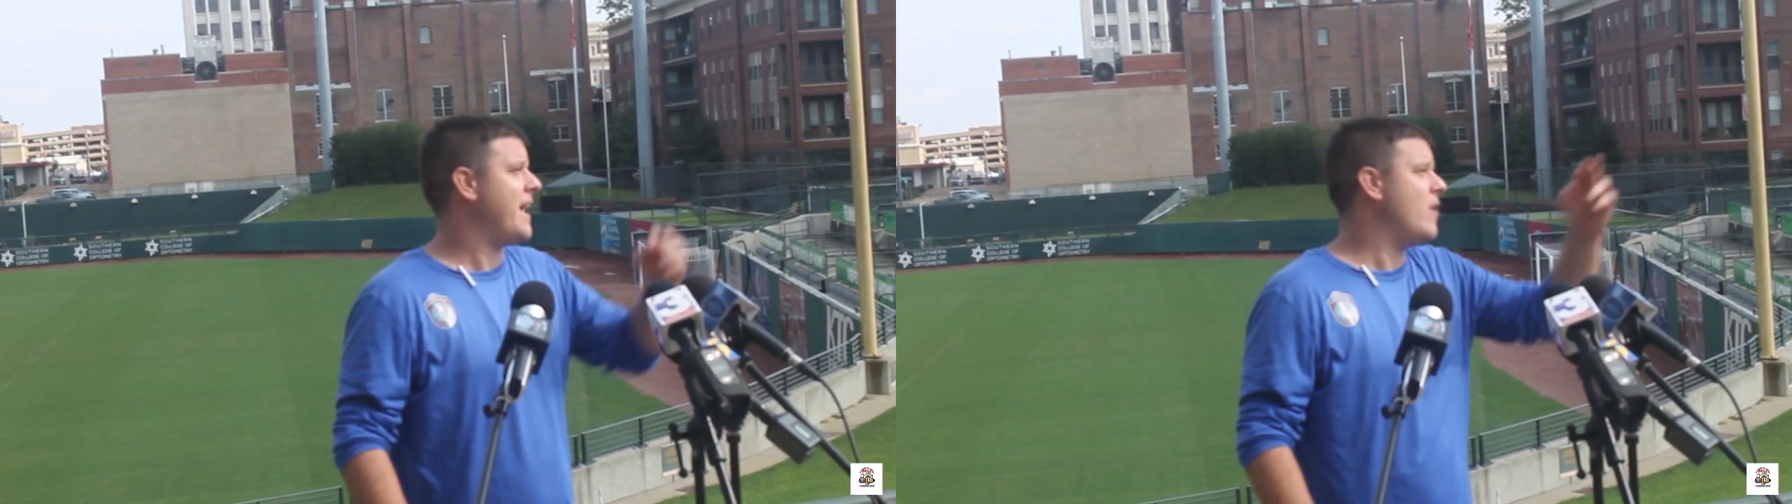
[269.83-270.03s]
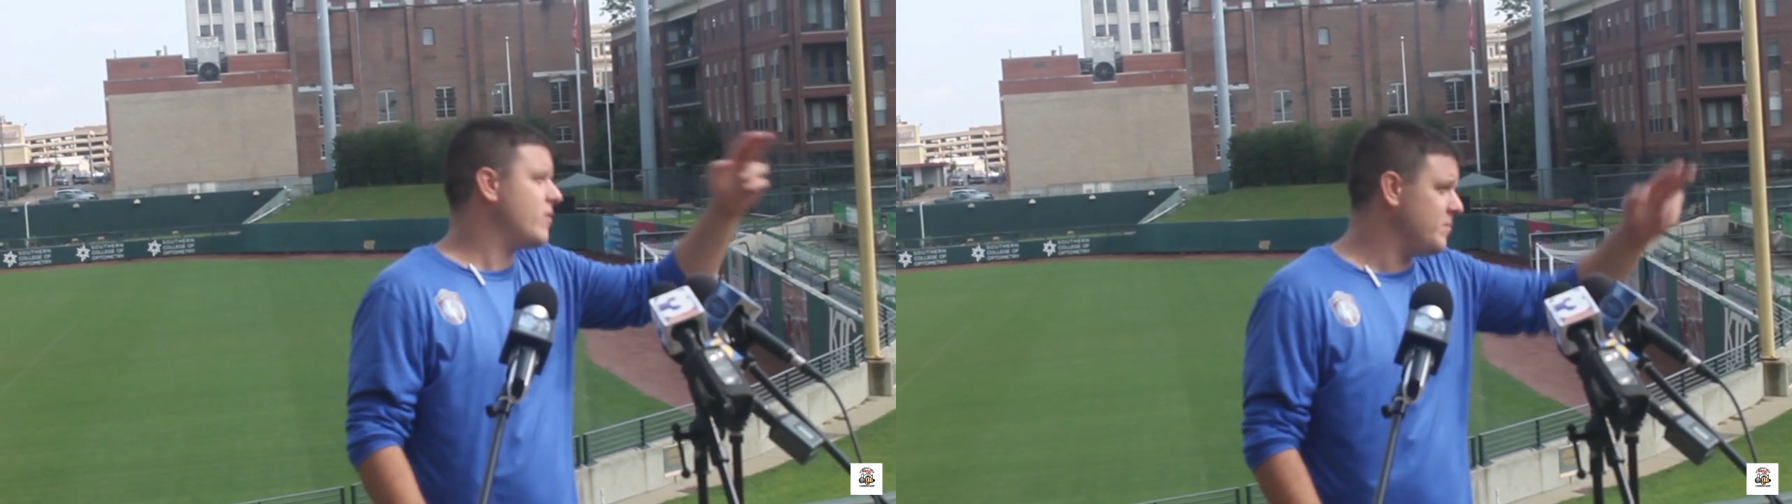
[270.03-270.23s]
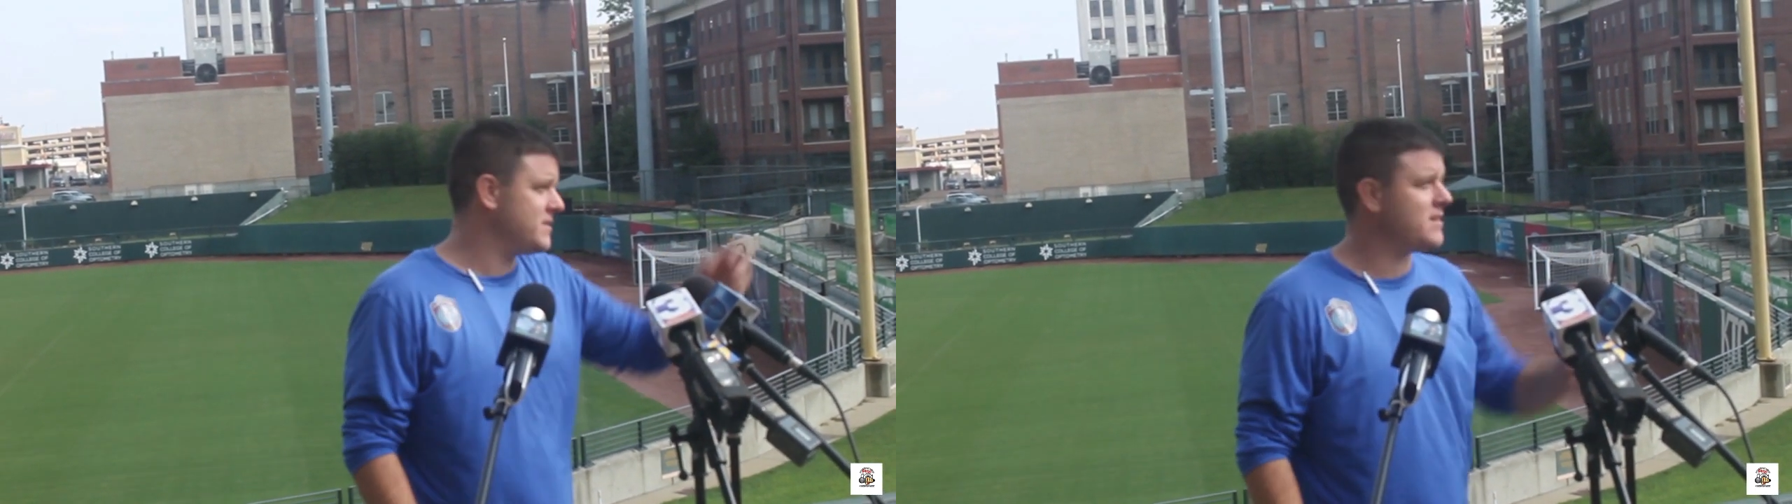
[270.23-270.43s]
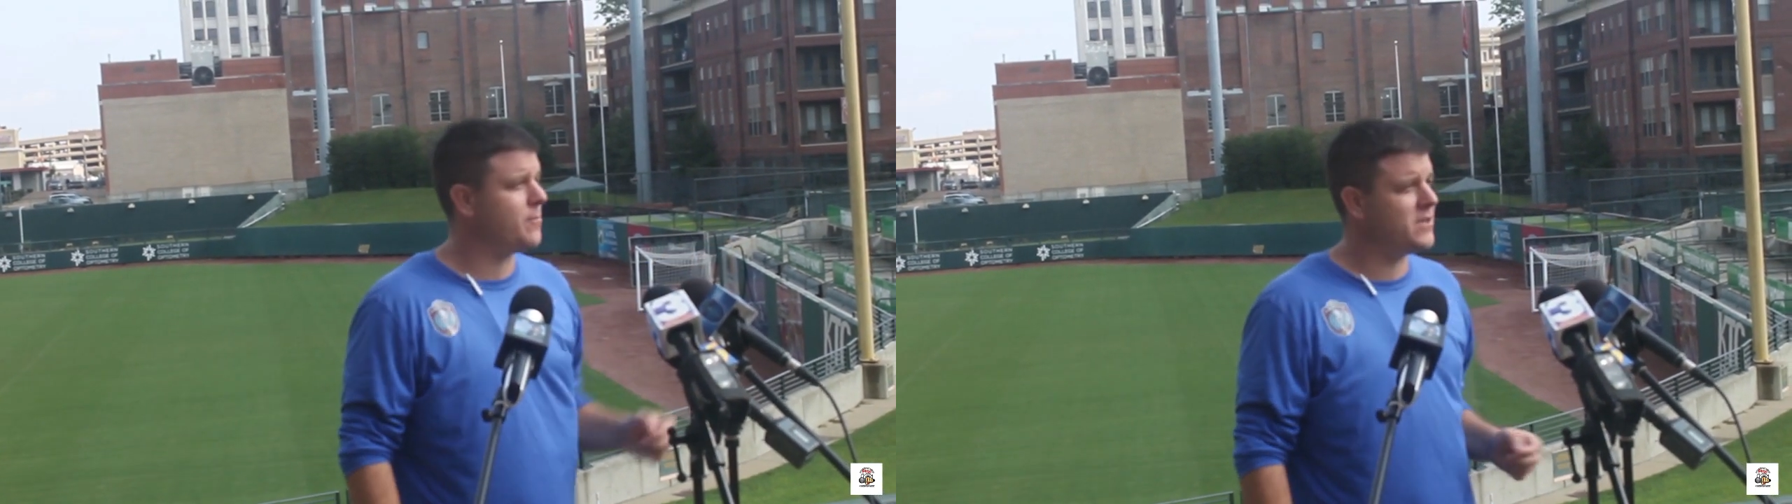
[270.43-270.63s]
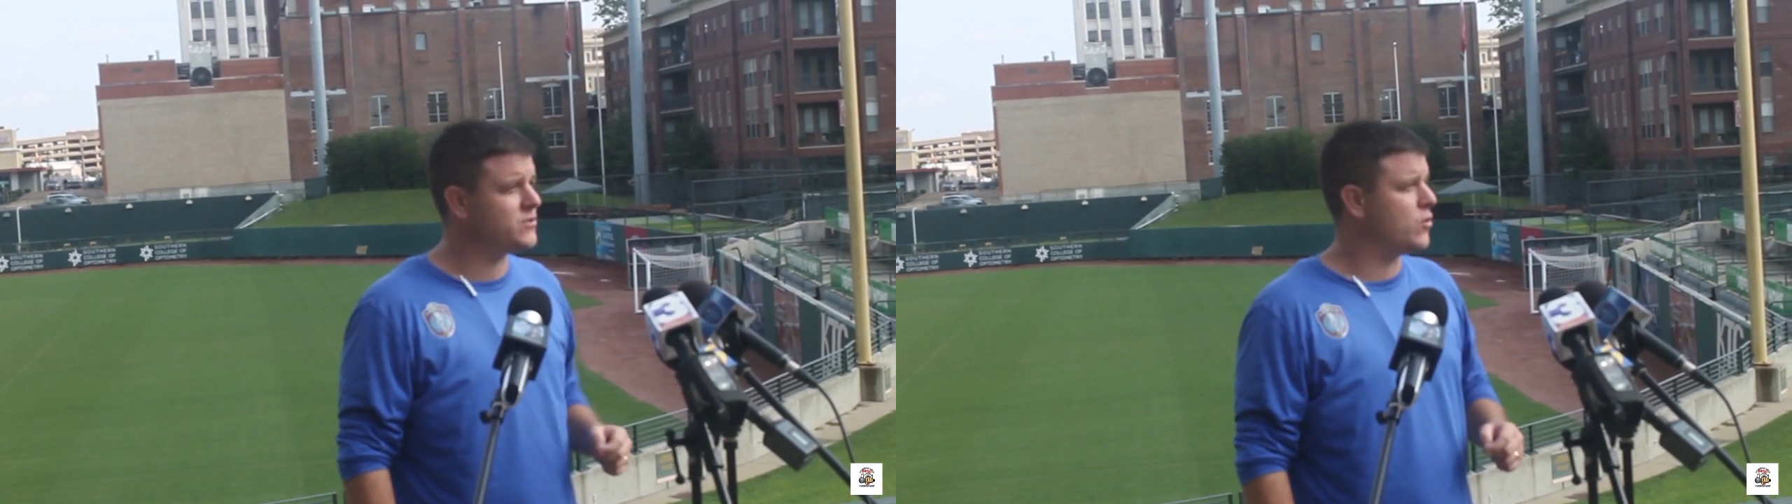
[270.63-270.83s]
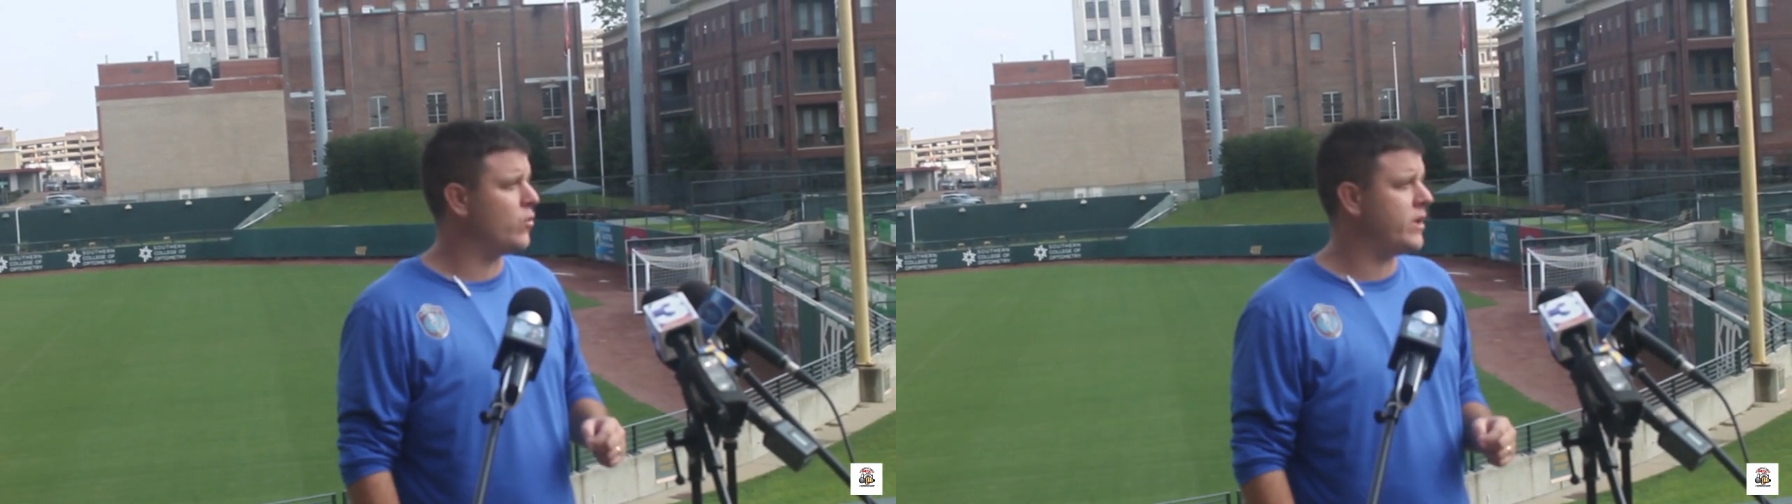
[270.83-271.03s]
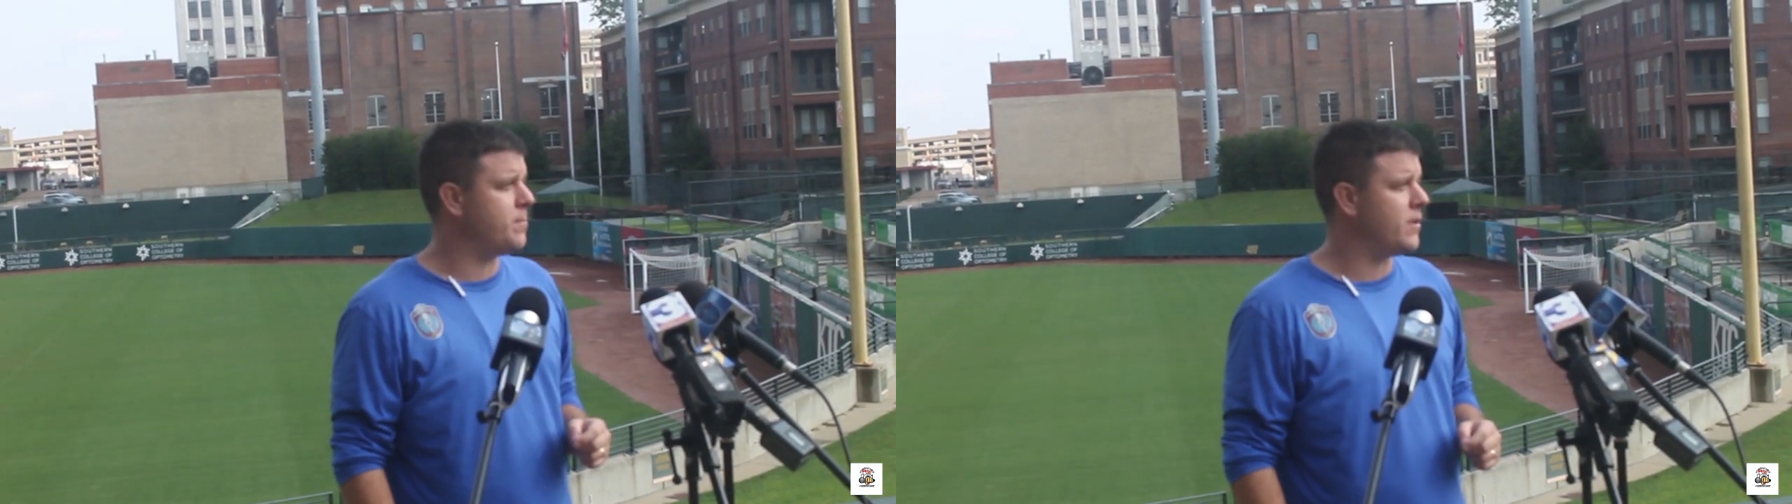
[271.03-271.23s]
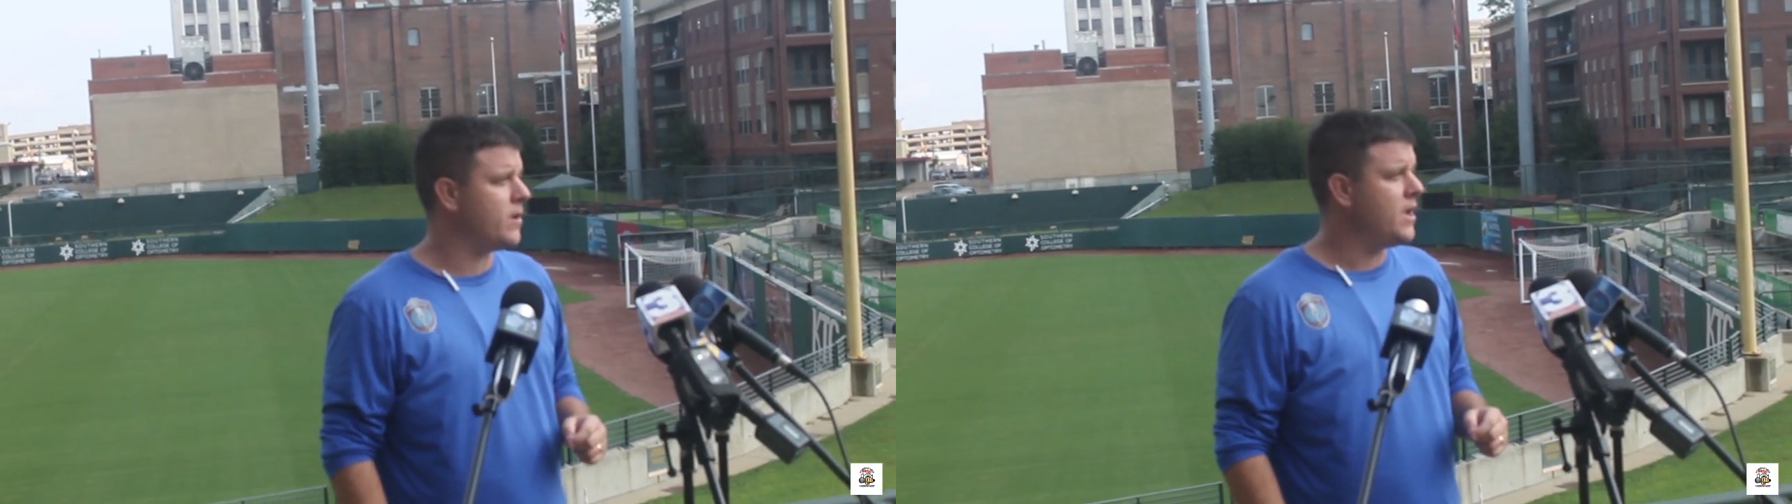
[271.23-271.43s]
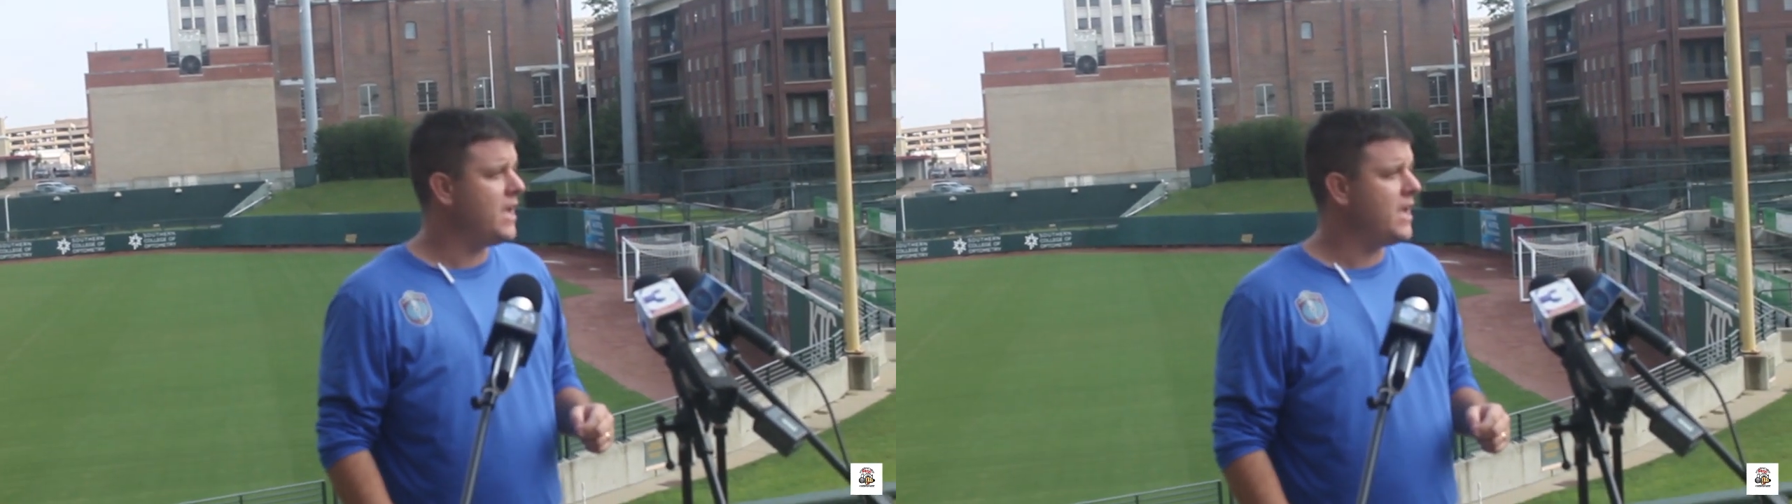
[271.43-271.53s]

How can this help this goalkeeper?